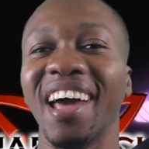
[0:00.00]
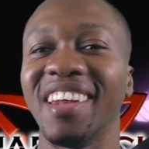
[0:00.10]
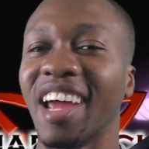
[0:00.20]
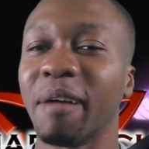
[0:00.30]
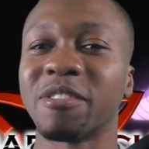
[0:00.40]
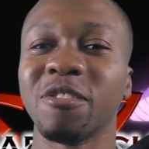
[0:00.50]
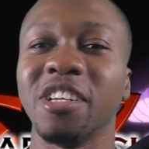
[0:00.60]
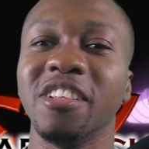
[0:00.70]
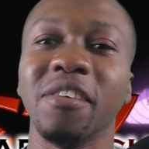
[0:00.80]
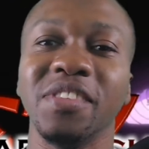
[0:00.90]
I absolutely
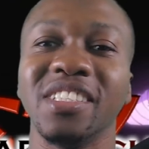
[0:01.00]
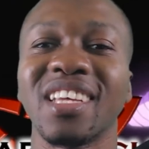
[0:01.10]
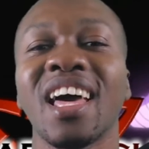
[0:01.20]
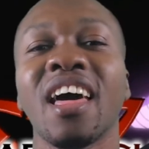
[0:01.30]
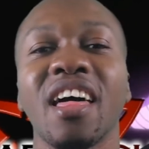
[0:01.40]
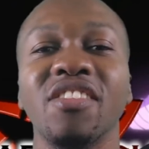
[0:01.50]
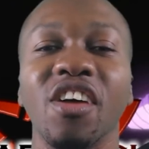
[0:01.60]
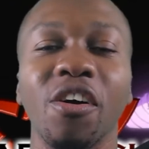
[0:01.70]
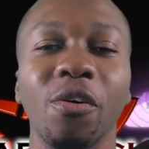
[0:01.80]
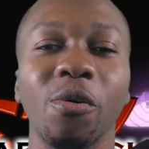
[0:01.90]
loved it.
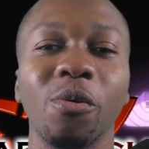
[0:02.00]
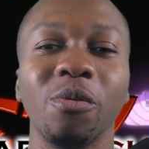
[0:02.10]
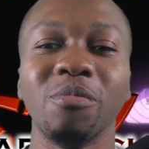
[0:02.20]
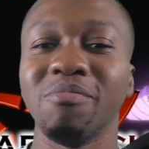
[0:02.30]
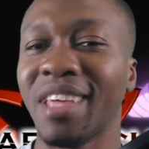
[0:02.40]
Now, yeah,